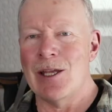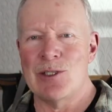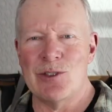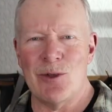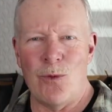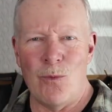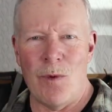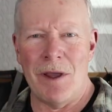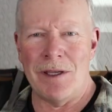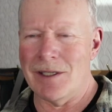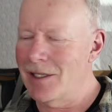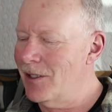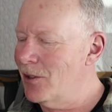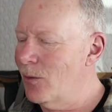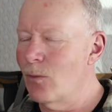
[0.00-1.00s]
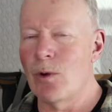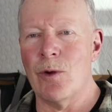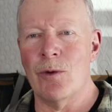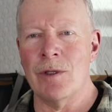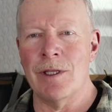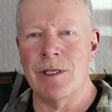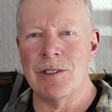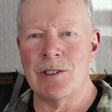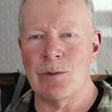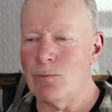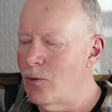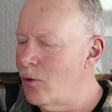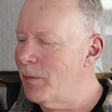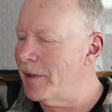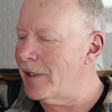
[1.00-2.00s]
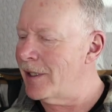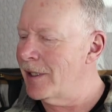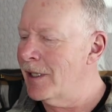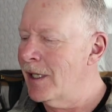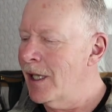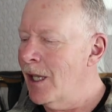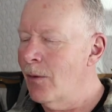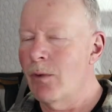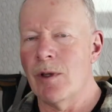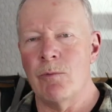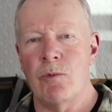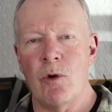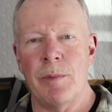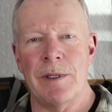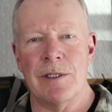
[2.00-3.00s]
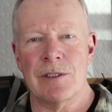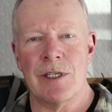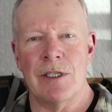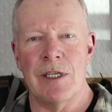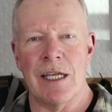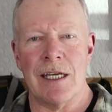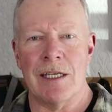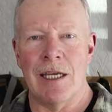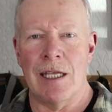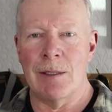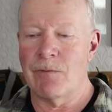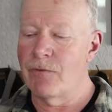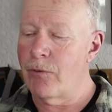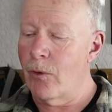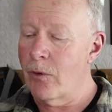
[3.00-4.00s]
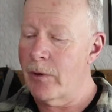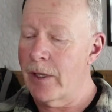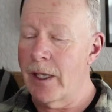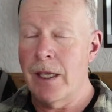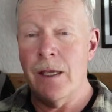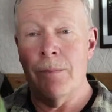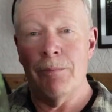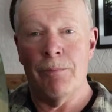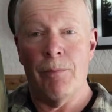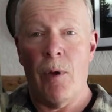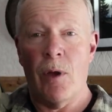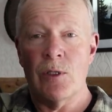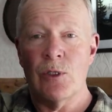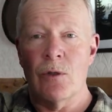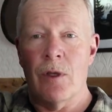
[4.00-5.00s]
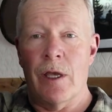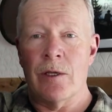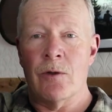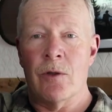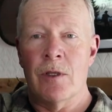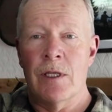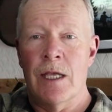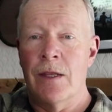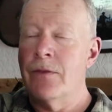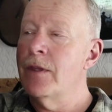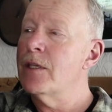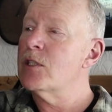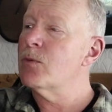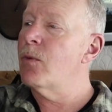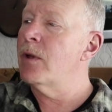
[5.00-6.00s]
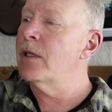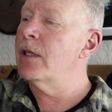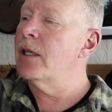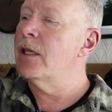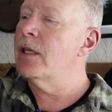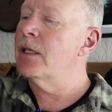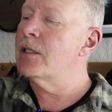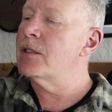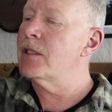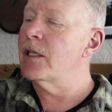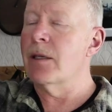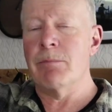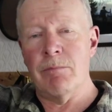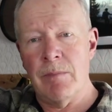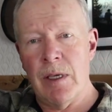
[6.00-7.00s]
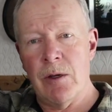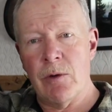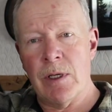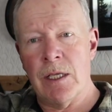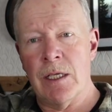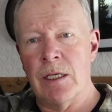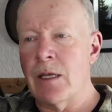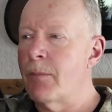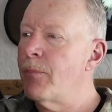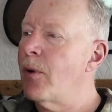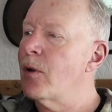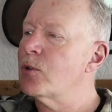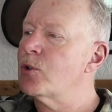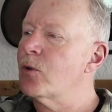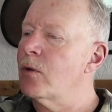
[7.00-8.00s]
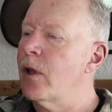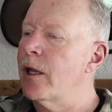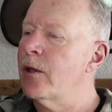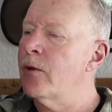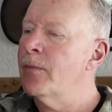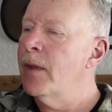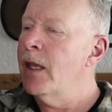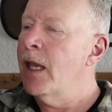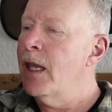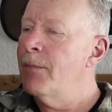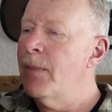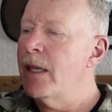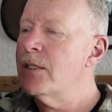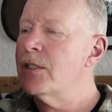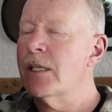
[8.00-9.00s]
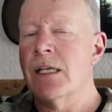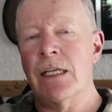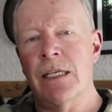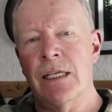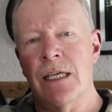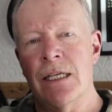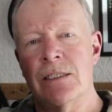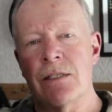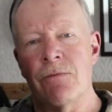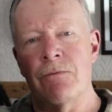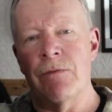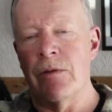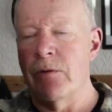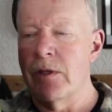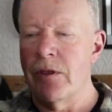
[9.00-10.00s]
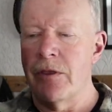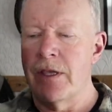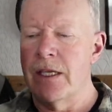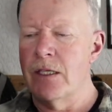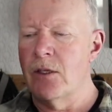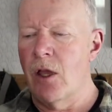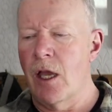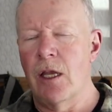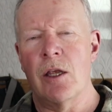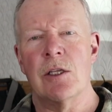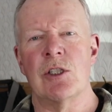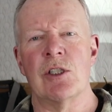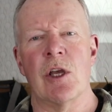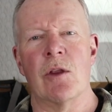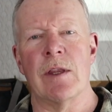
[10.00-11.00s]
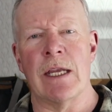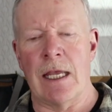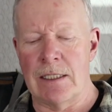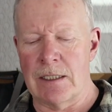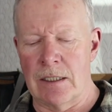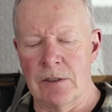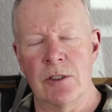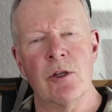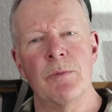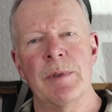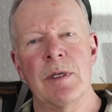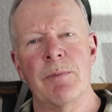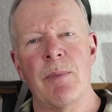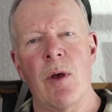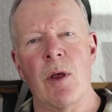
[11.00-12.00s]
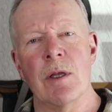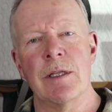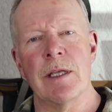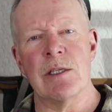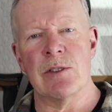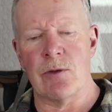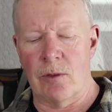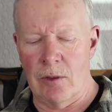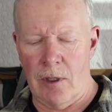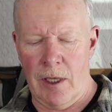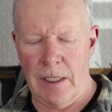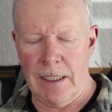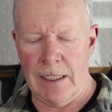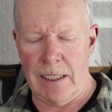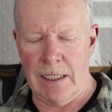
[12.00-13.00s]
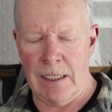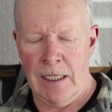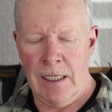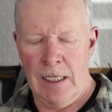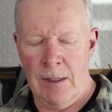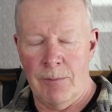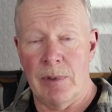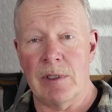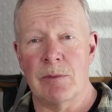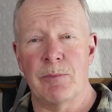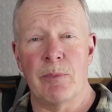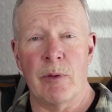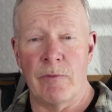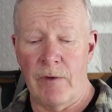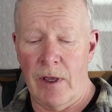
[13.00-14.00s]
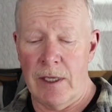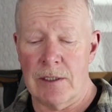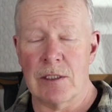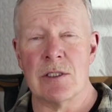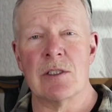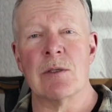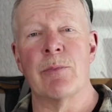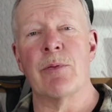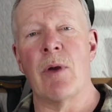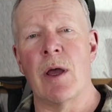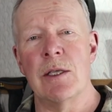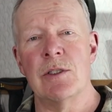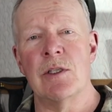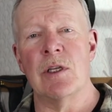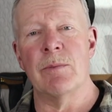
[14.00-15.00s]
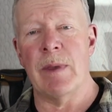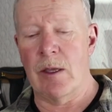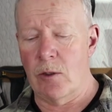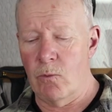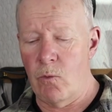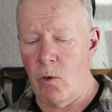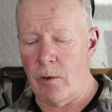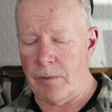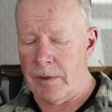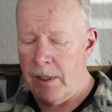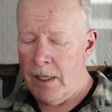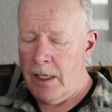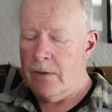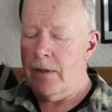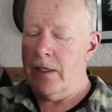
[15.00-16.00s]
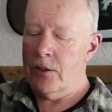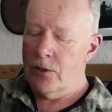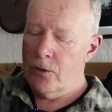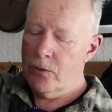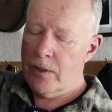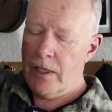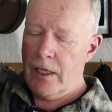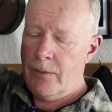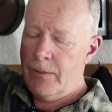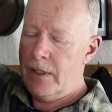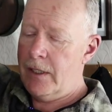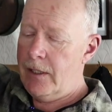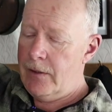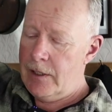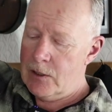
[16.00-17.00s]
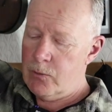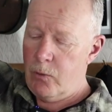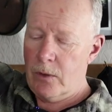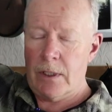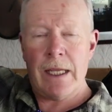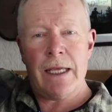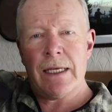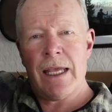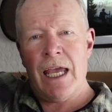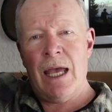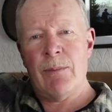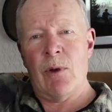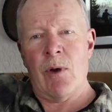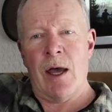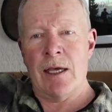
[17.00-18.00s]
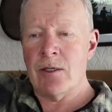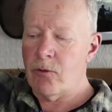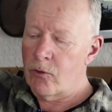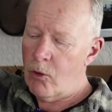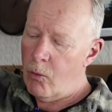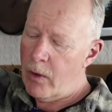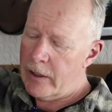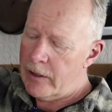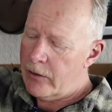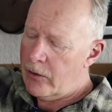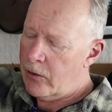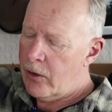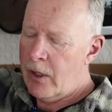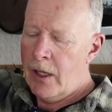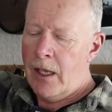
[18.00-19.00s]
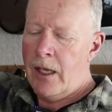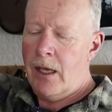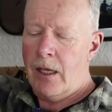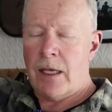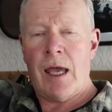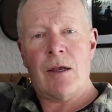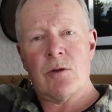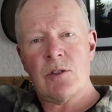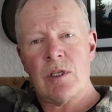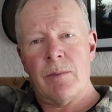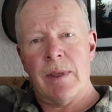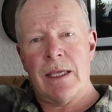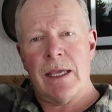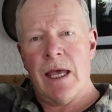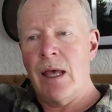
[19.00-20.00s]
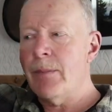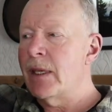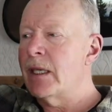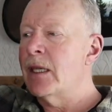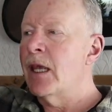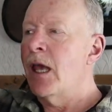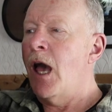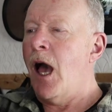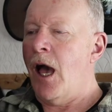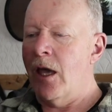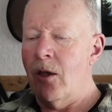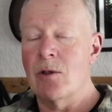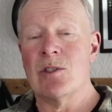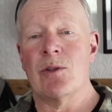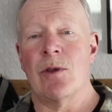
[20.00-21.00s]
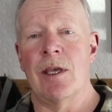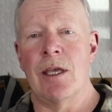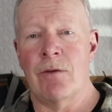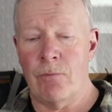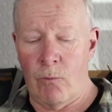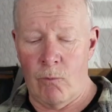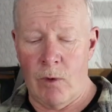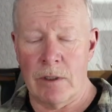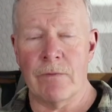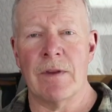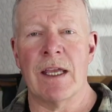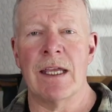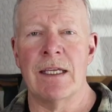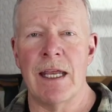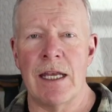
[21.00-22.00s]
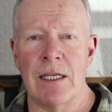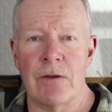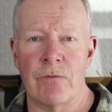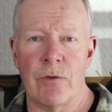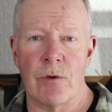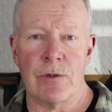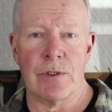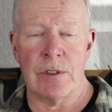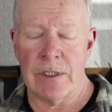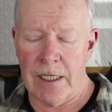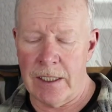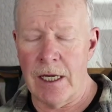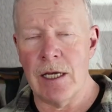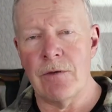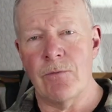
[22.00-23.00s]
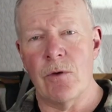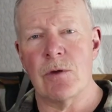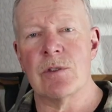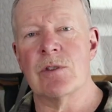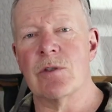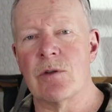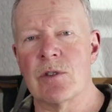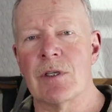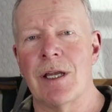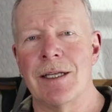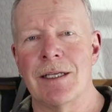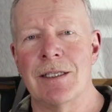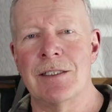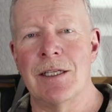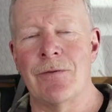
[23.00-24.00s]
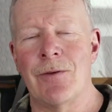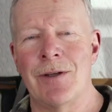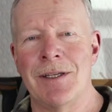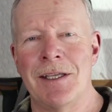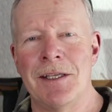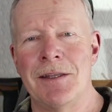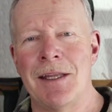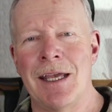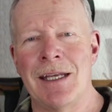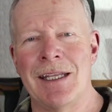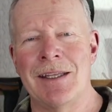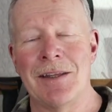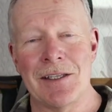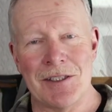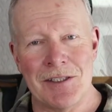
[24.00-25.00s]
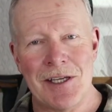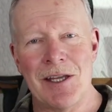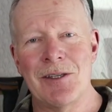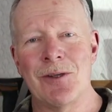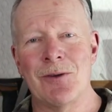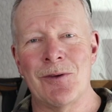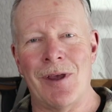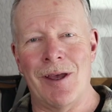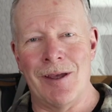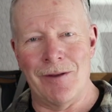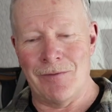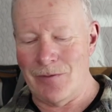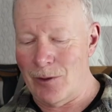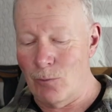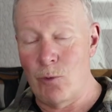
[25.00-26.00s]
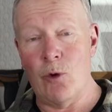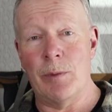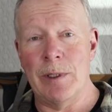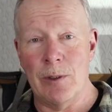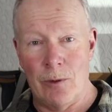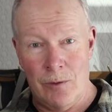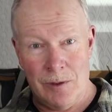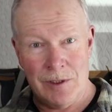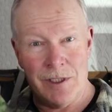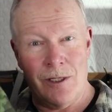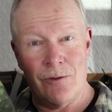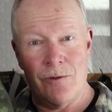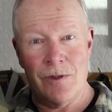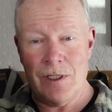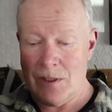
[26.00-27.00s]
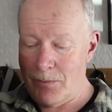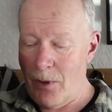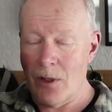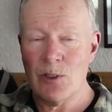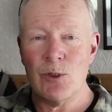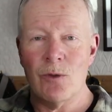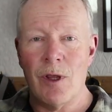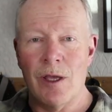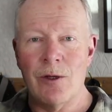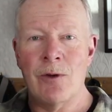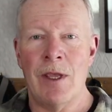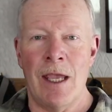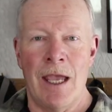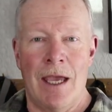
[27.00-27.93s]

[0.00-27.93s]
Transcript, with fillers: So what in the world is a Wooby? Well, a Wooby is a nickname for a poncho liner, and this one is the American poncho liner. And basically, it's a very thin nylon shell that has a little bit of polyester lining in it, but it provides a surprising amount of warmth. They do come in this woodland camo. I don't know what other uh, colors they may come in. I also have one of the Canadian versions. The Canadian versions are slightly different in that in the center of the wooby, or in the center of this poncho liner,